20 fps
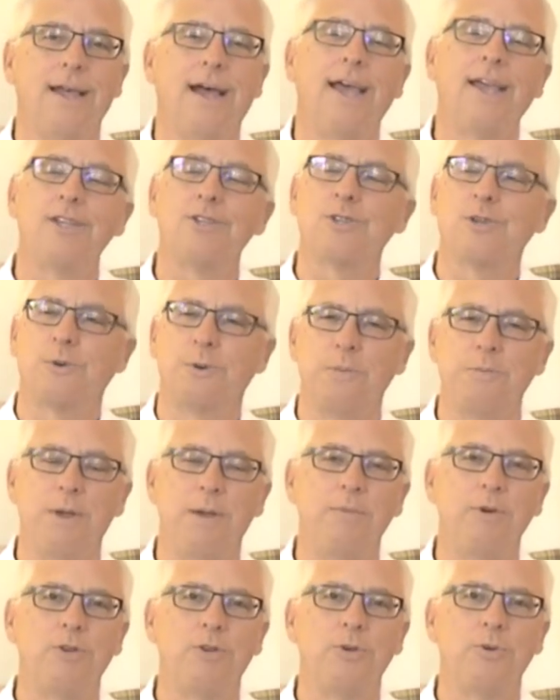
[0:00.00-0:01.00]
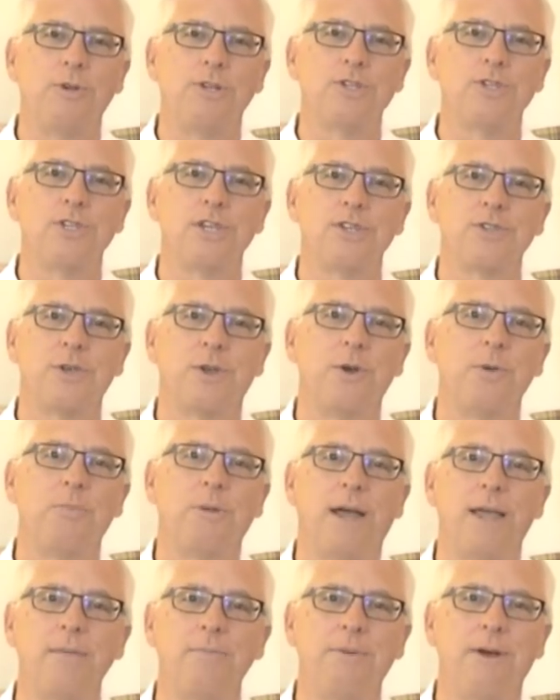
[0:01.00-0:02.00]
I can still remember doing a 600
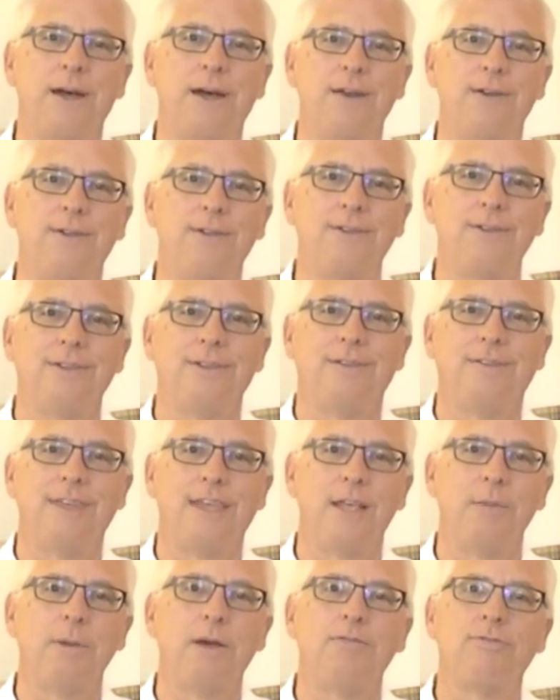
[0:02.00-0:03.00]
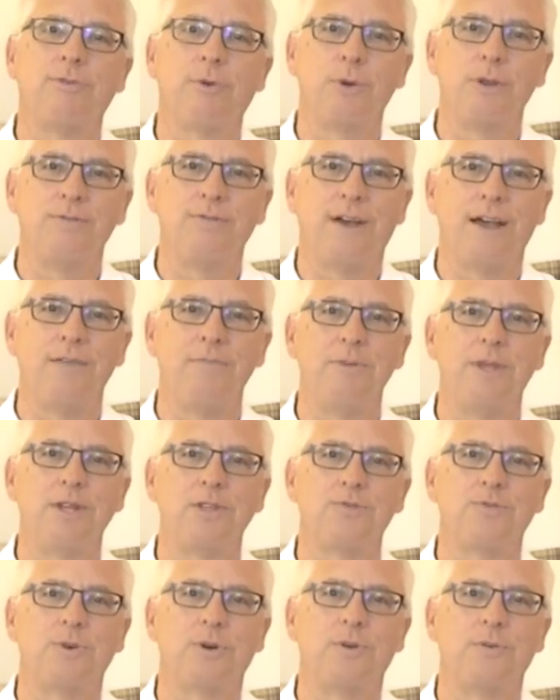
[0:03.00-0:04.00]
pipe model, take about 45
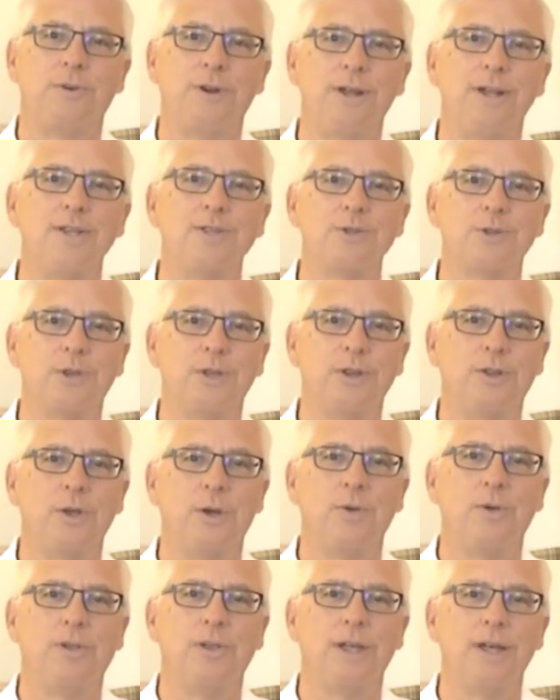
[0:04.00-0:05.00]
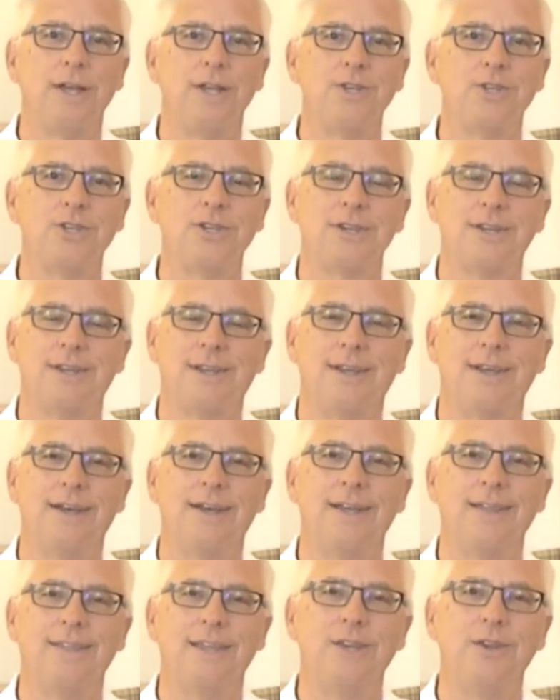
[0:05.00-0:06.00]
minutes for a run. So you'd go to lunch,
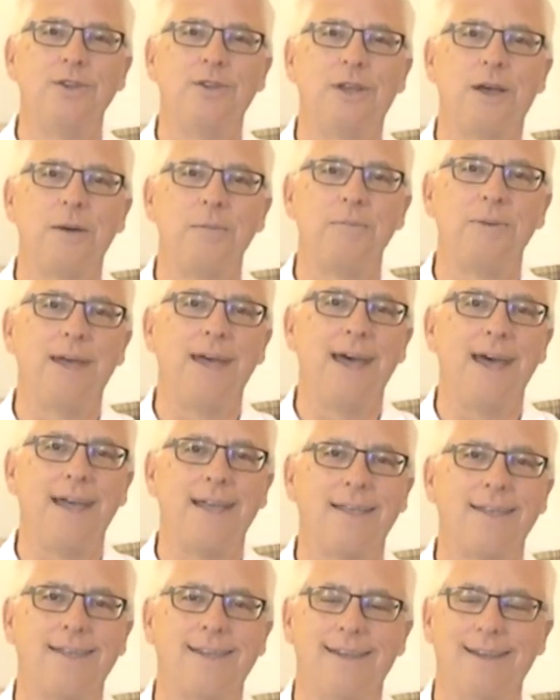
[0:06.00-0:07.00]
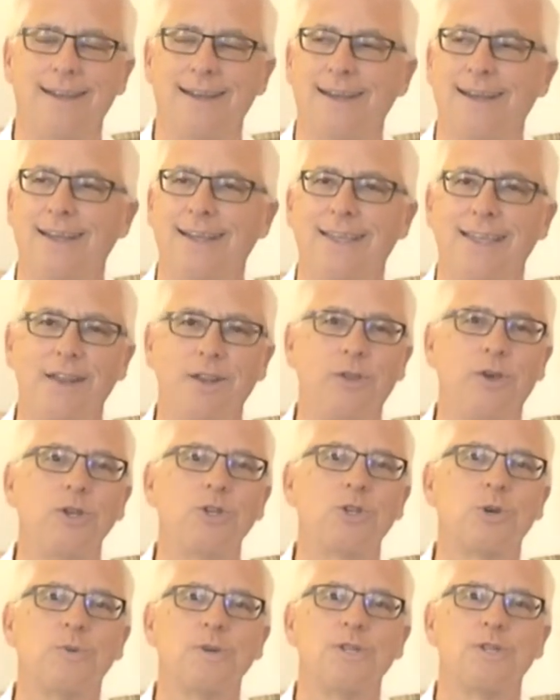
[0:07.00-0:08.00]
uh, and then you'd come back uh, and look
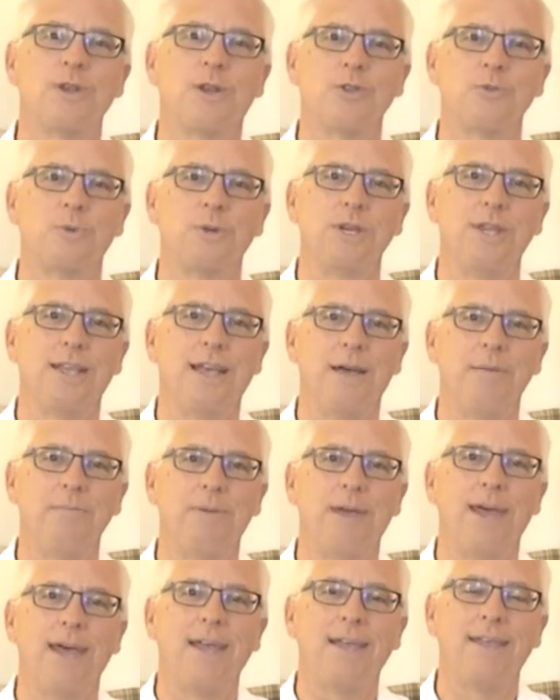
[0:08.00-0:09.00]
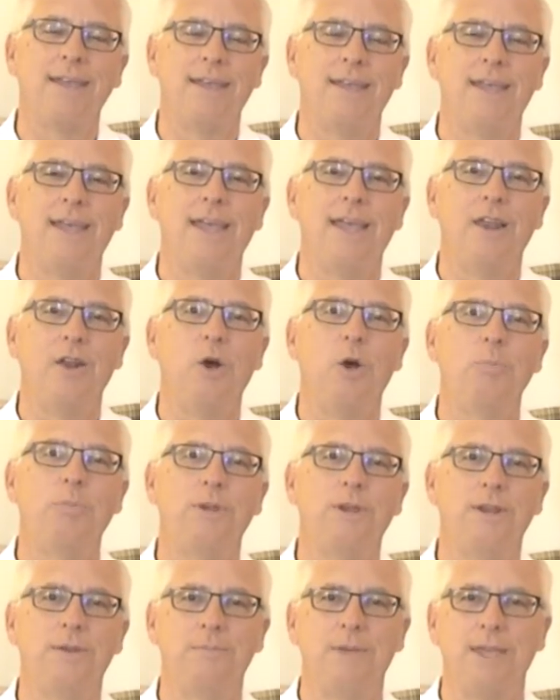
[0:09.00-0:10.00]
at your results when you got back and hope
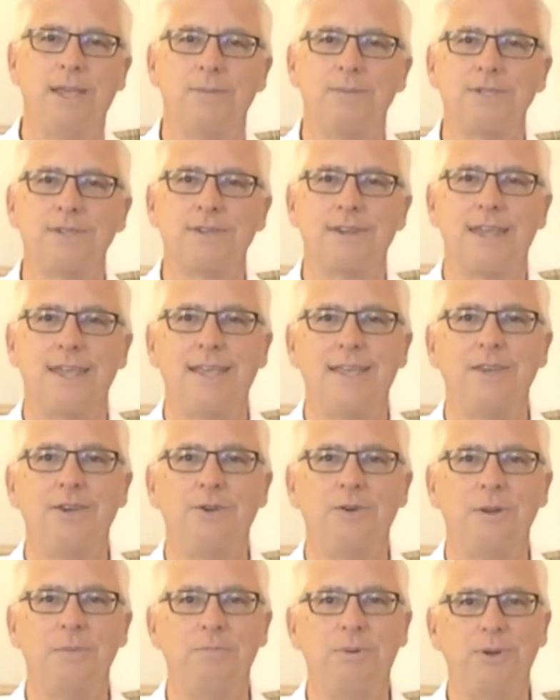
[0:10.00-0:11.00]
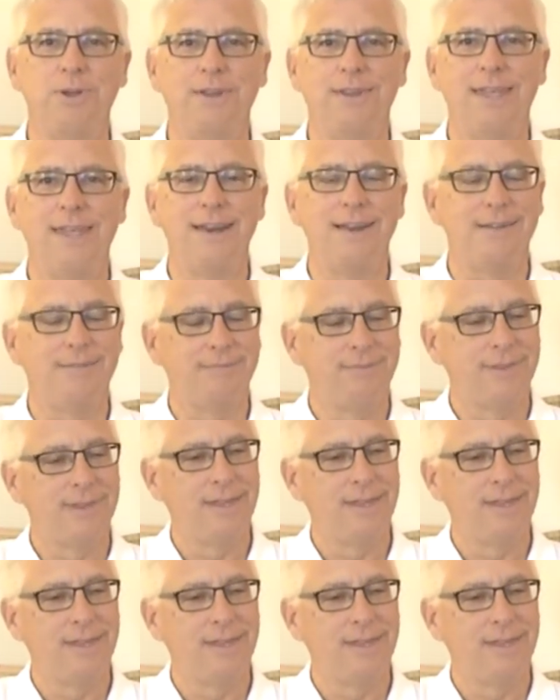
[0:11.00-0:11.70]
you didn't make a mistake in your input data.